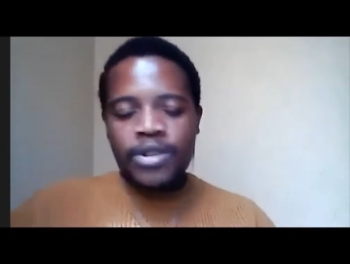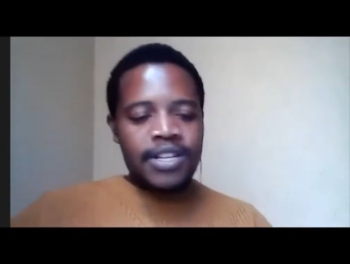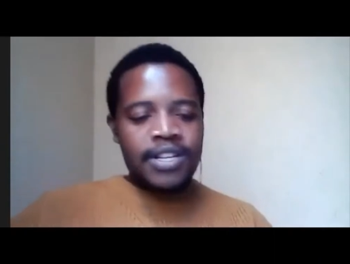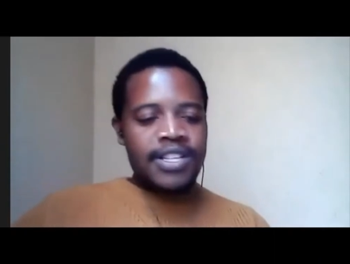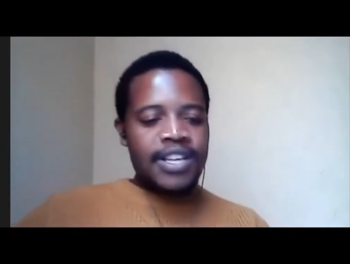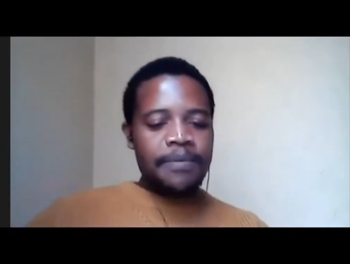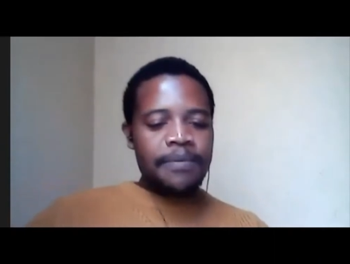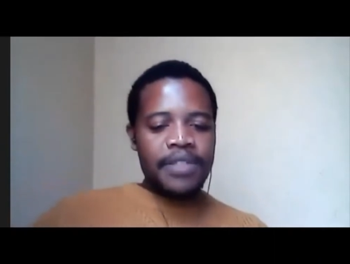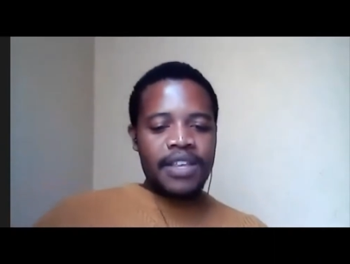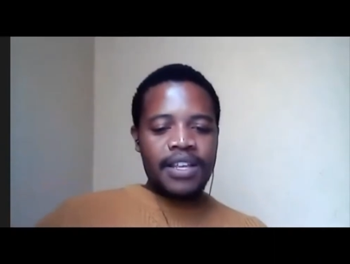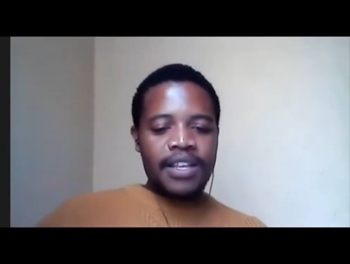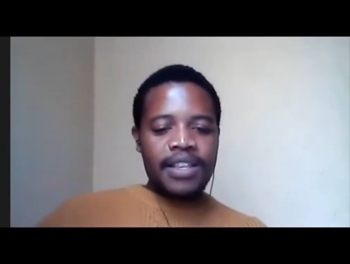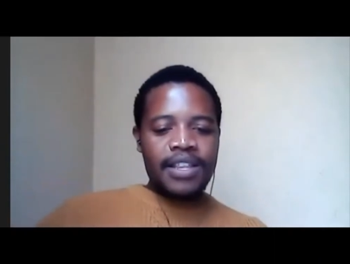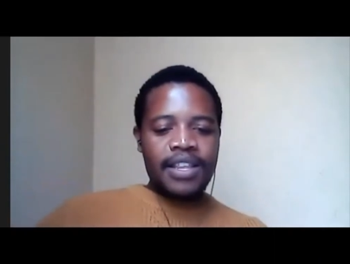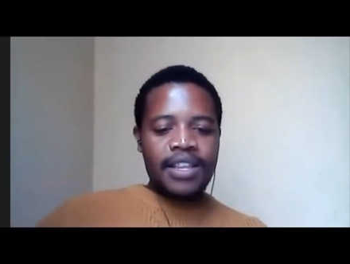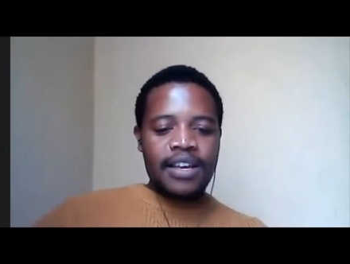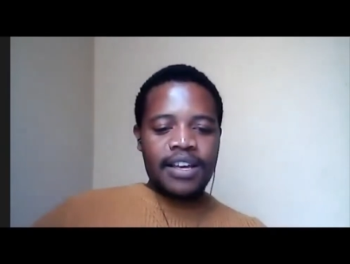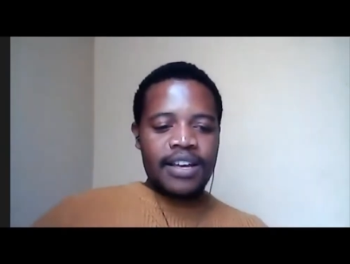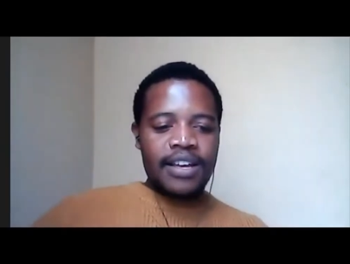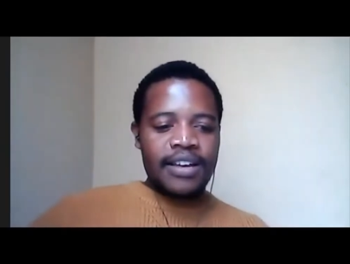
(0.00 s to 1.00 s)
said something
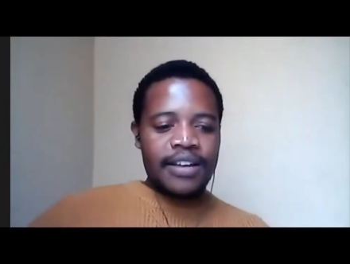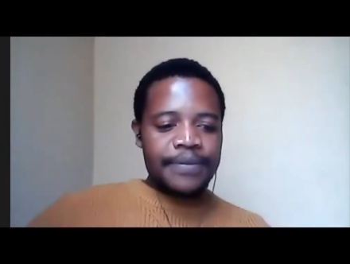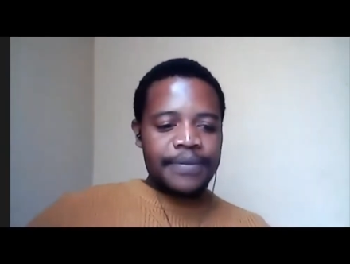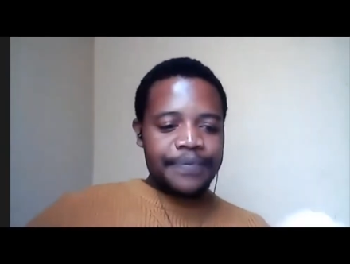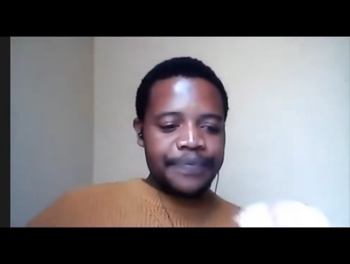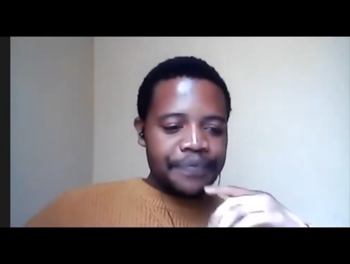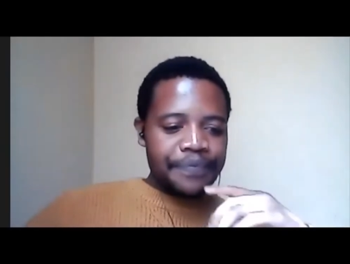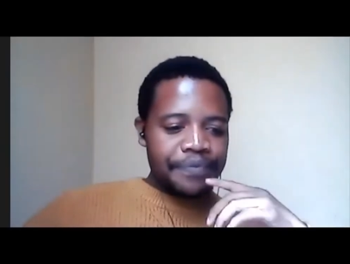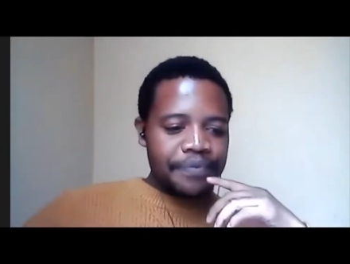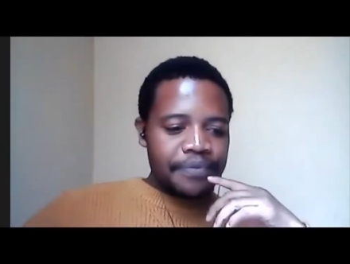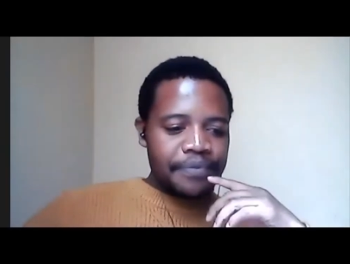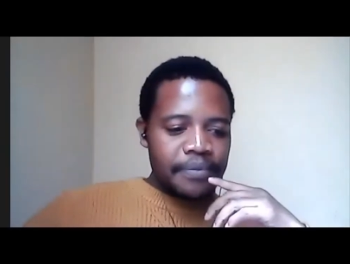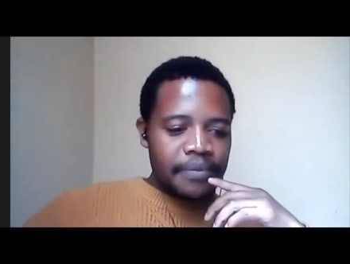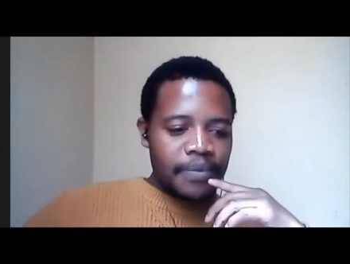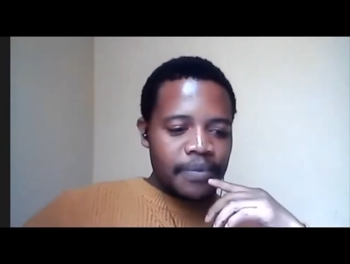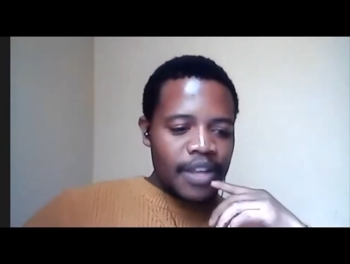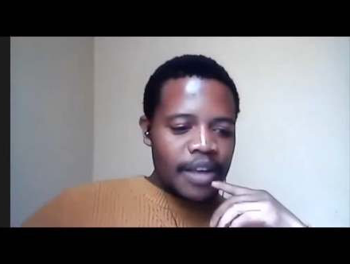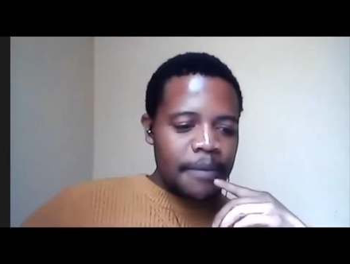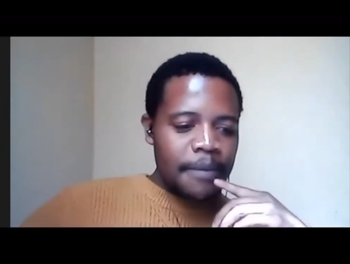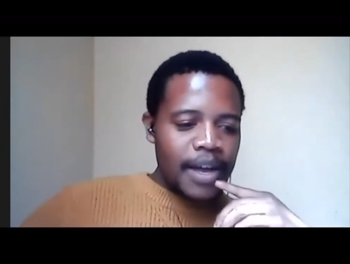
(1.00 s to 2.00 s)
there,
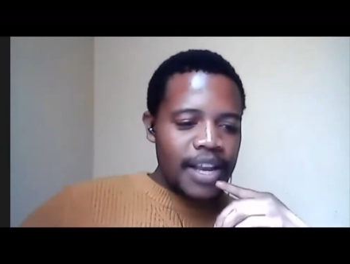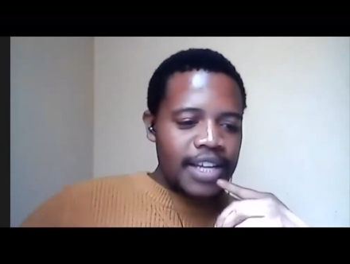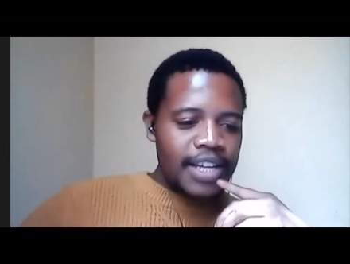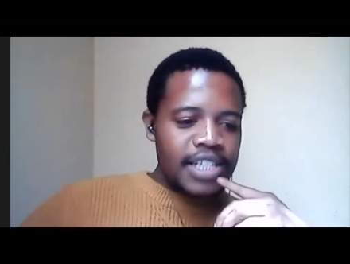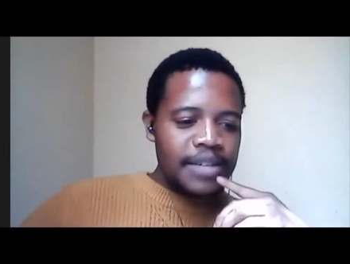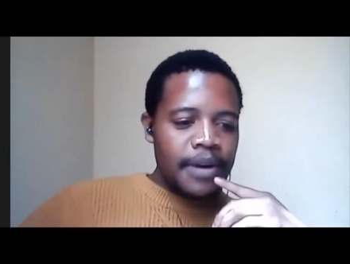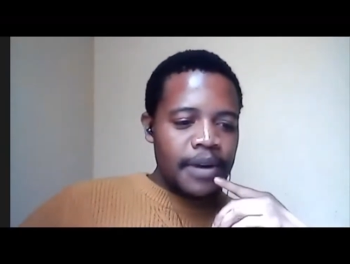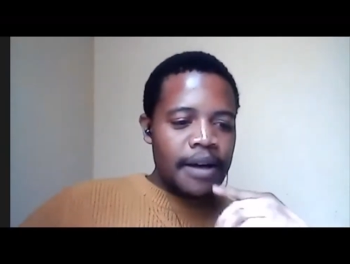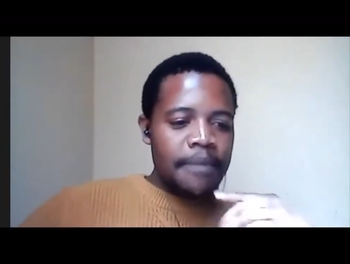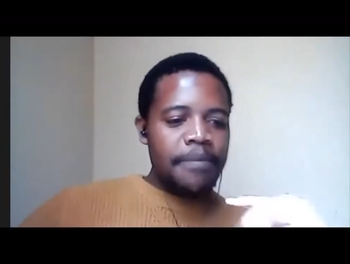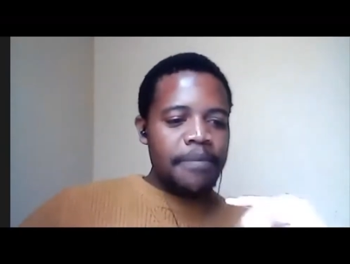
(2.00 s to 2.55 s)
Maletjema,